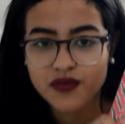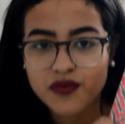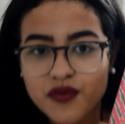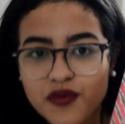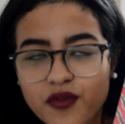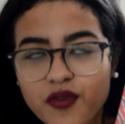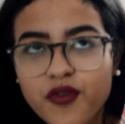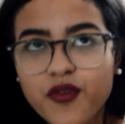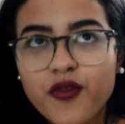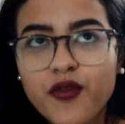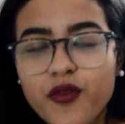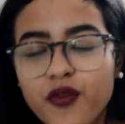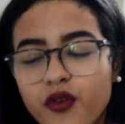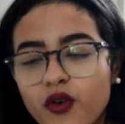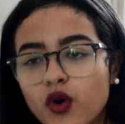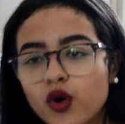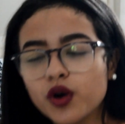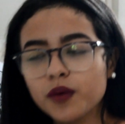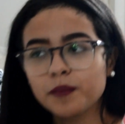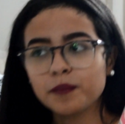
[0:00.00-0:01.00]

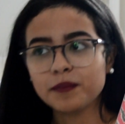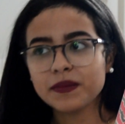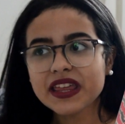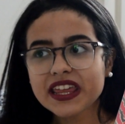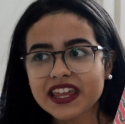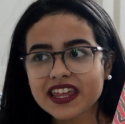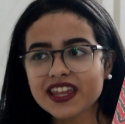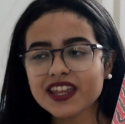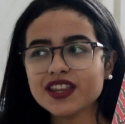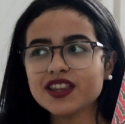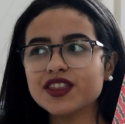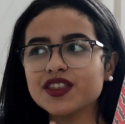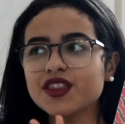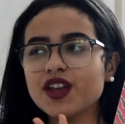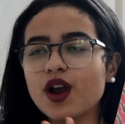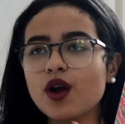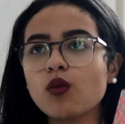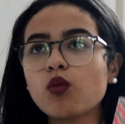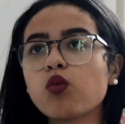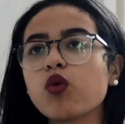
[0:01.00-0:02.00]
For me,
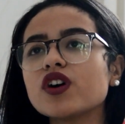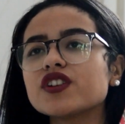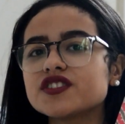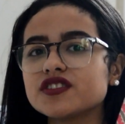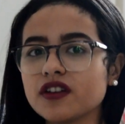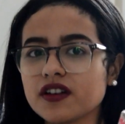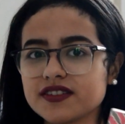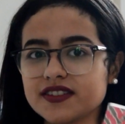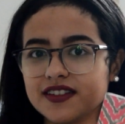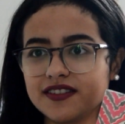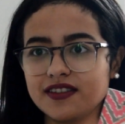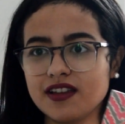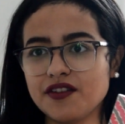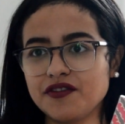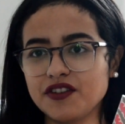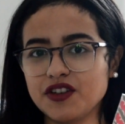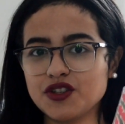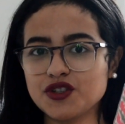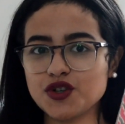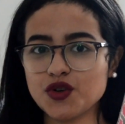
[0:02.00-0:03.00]
there was not enough
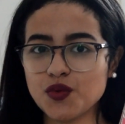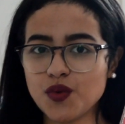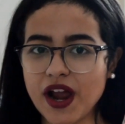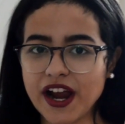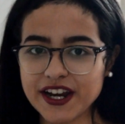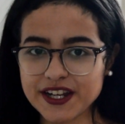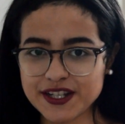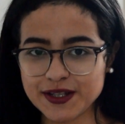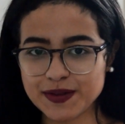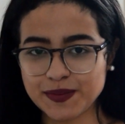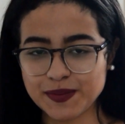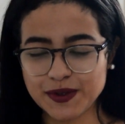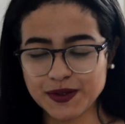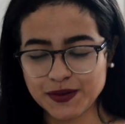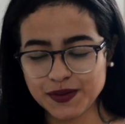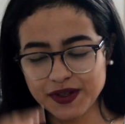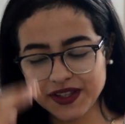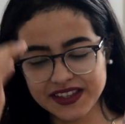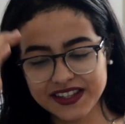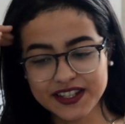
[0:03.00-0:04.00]
interaction
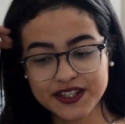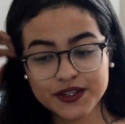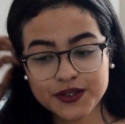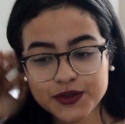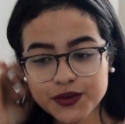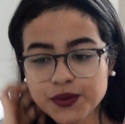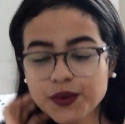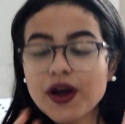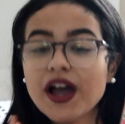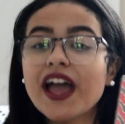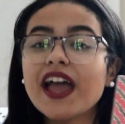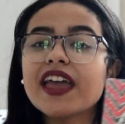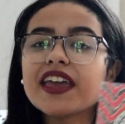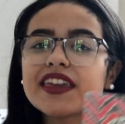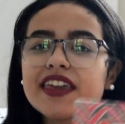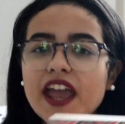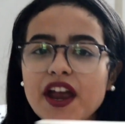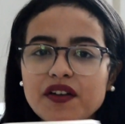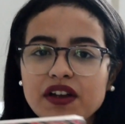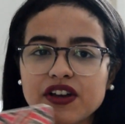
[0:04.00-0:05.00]
between these two
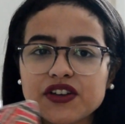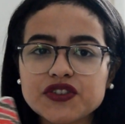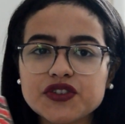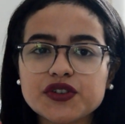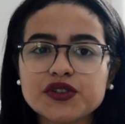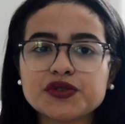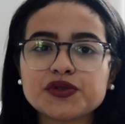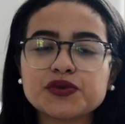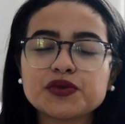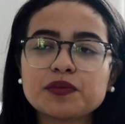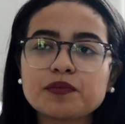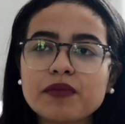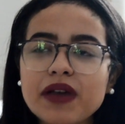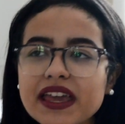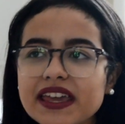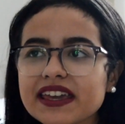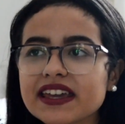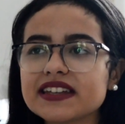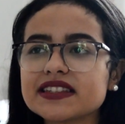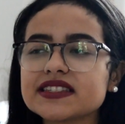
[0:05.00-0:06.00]
characters to
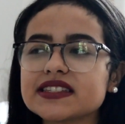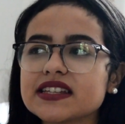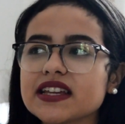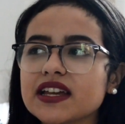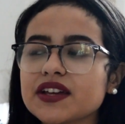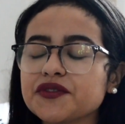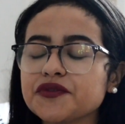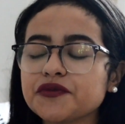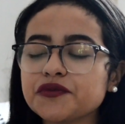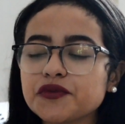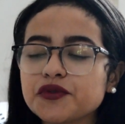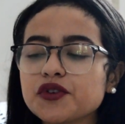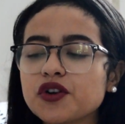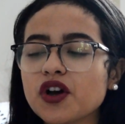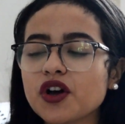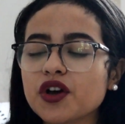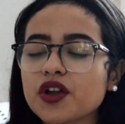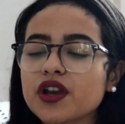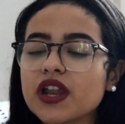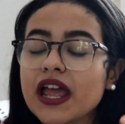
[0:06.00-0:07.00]
make it a
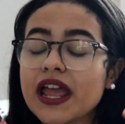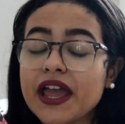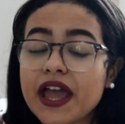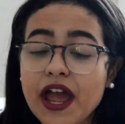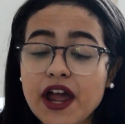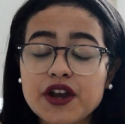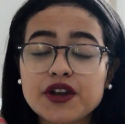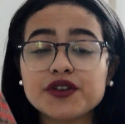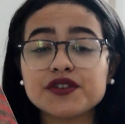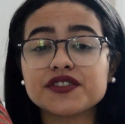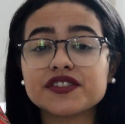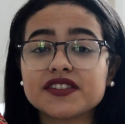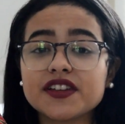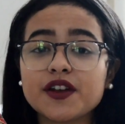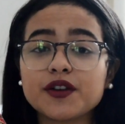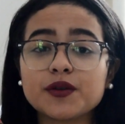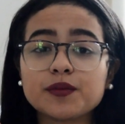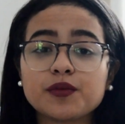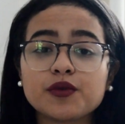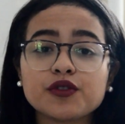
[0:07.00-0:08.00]
full-on,
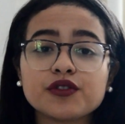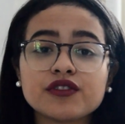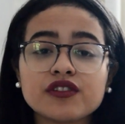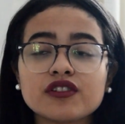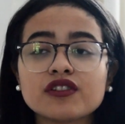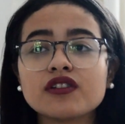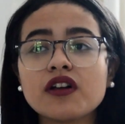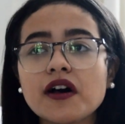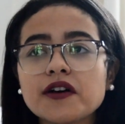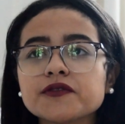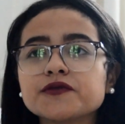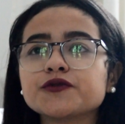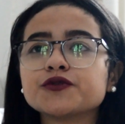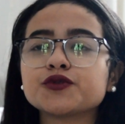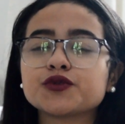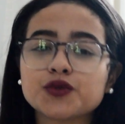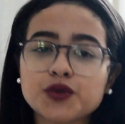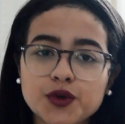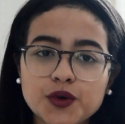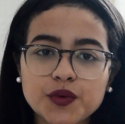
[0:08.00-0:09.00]
understandable love
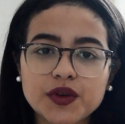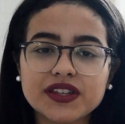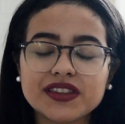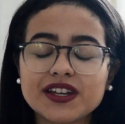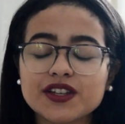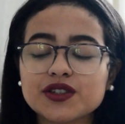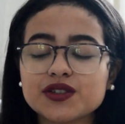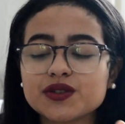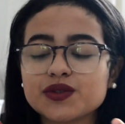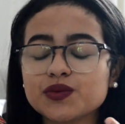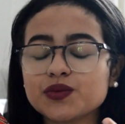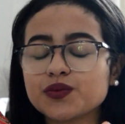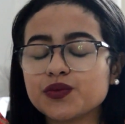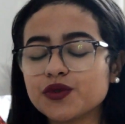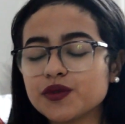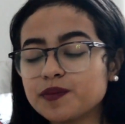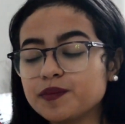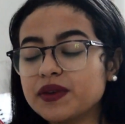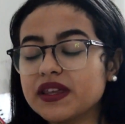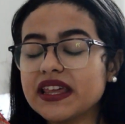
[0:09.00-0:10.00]
story that
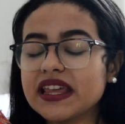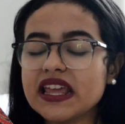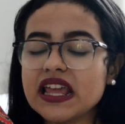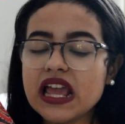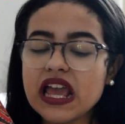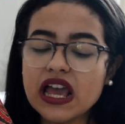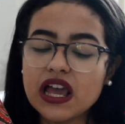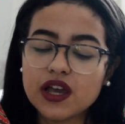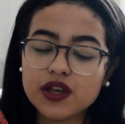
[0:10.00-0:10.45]
would be,